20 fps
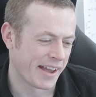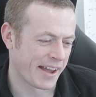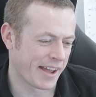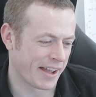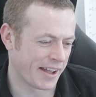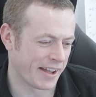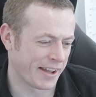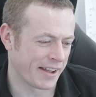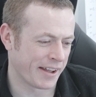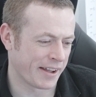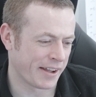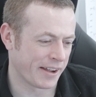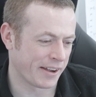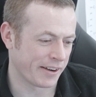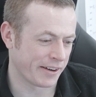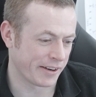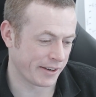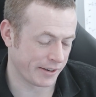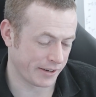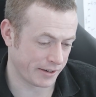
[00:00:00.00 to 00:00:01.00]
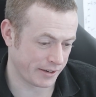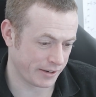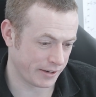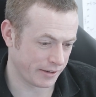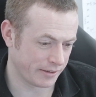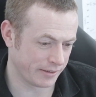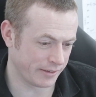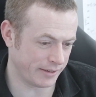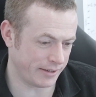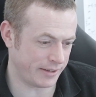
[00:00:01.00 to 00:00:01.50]
uh,
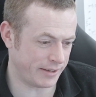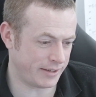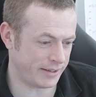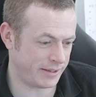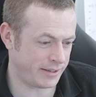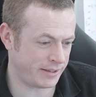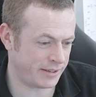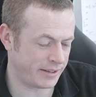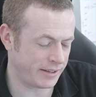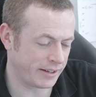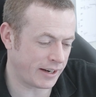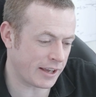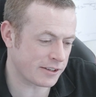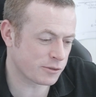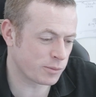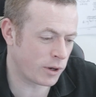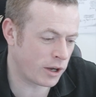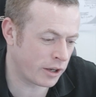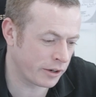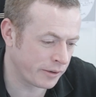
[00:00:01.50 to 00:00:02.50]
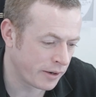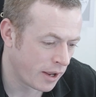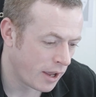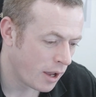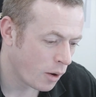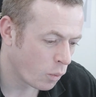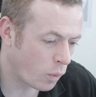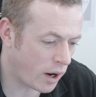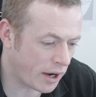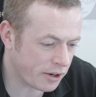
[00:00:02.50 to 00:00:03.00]
last one.
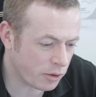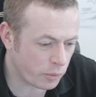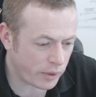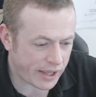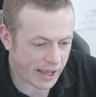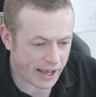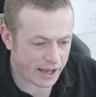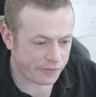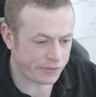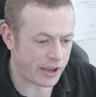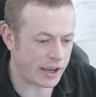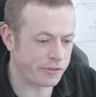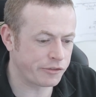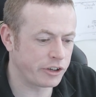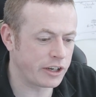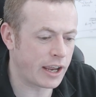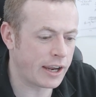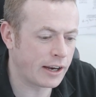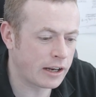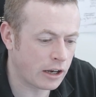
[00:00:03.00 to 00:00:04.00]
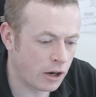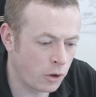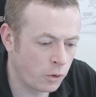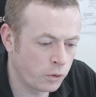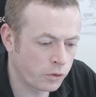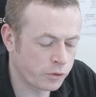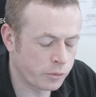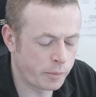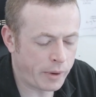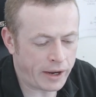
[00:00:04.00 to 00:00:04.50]
Why don't we have everyday
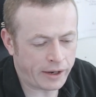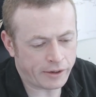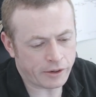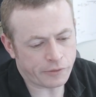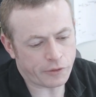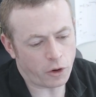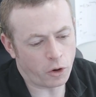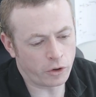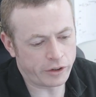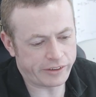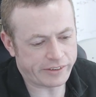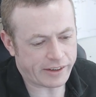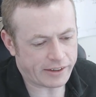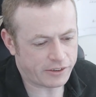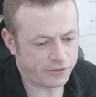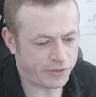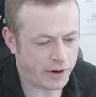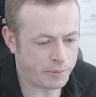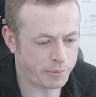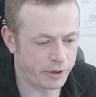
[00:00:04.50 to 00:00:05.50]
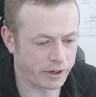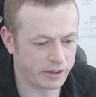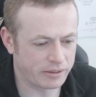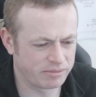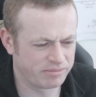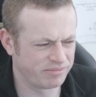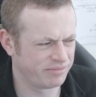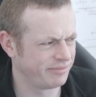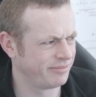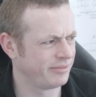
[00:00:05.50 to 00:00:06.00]
clothes made of orizashi fabric?
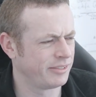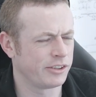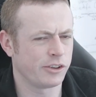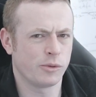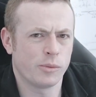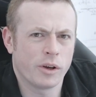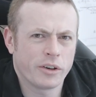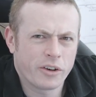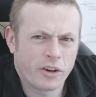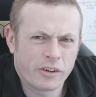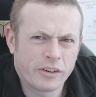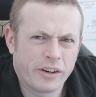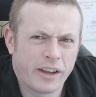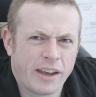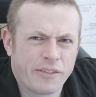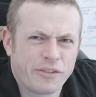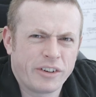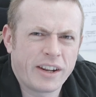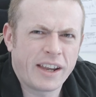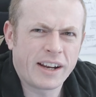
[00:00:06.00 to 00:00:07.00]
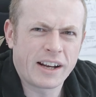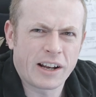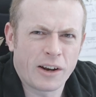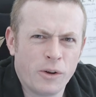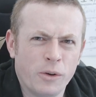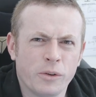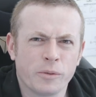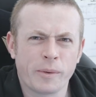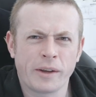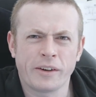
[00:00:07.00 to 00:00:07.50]
Do you want everyday
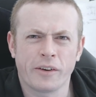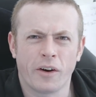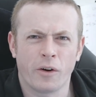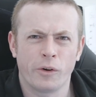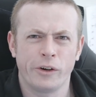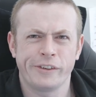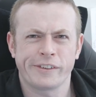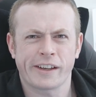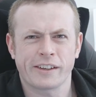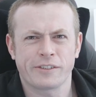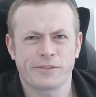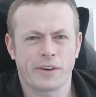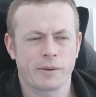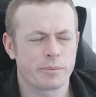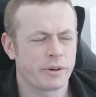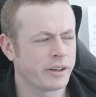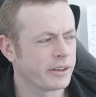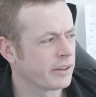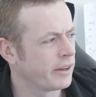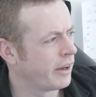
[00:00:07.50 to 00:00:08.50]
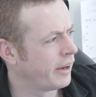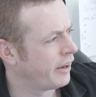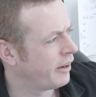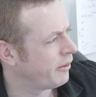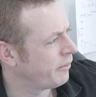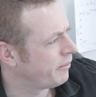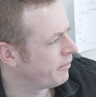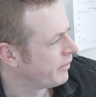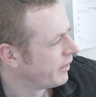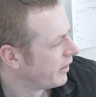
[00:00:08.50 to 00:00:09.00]
clothes made of orizashi fabric?
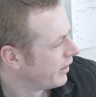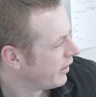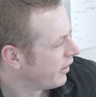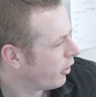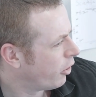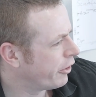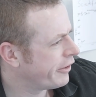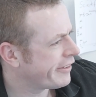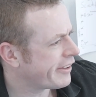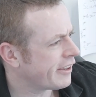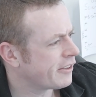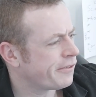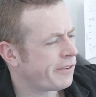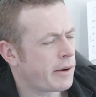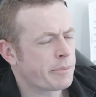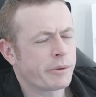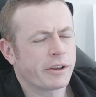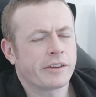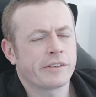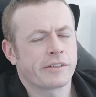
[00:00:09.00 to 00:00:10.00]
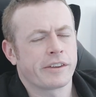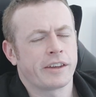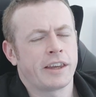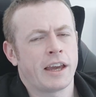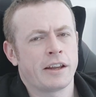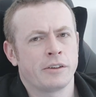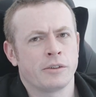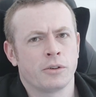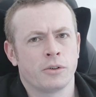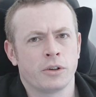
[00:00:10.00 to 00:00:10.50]
Um, orizashi fabric is the
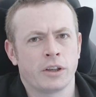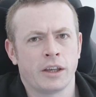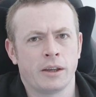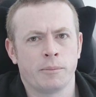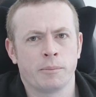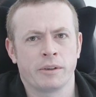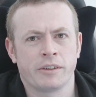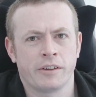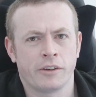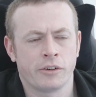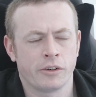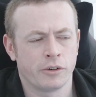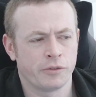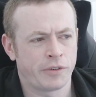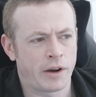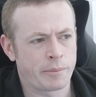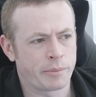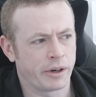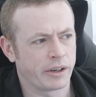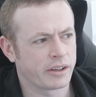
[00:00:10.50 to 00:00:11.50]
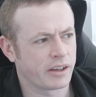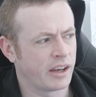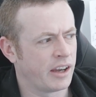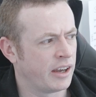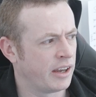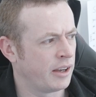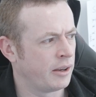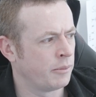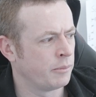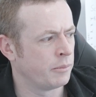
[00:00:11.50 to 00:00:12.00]
kendogi material fabric.
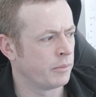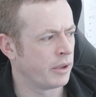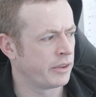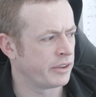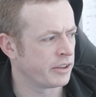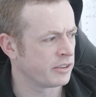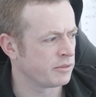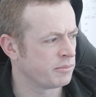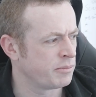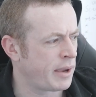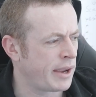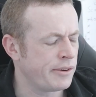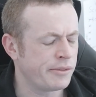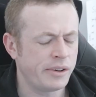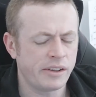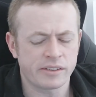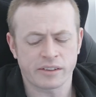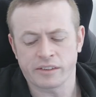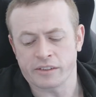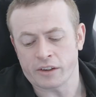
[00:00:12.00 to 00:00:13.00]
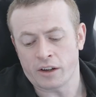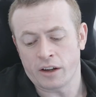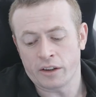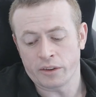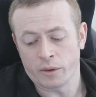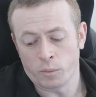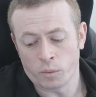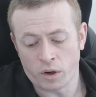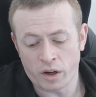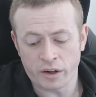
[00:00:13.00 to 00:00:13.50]
Um, the main reasons are
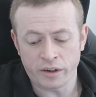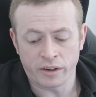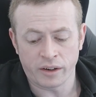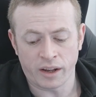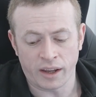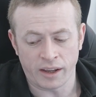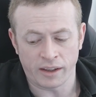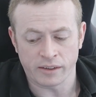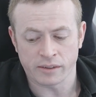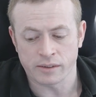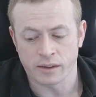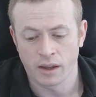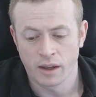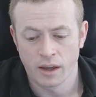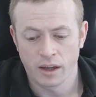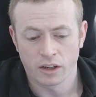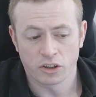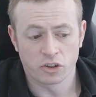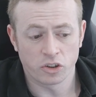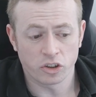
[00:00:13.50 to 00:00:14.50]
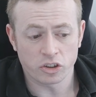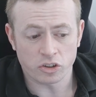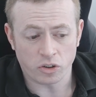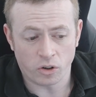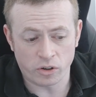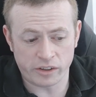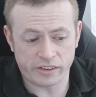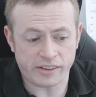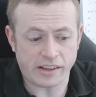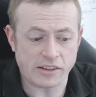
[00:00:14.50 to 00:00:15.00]
that one is good
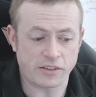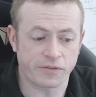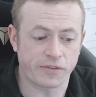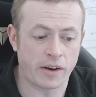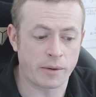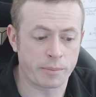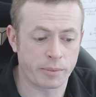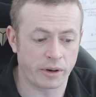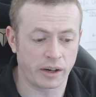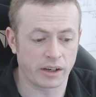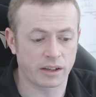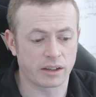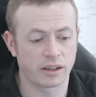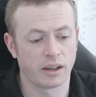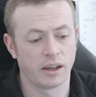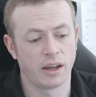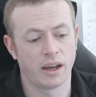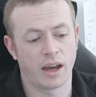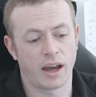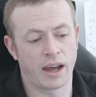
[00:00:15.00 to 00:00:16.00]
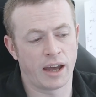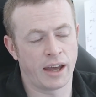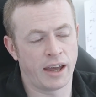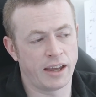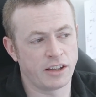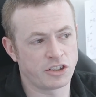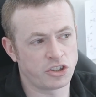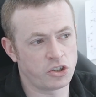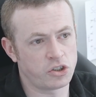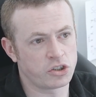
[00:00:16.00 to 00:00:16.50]
orizashi fabric uh, is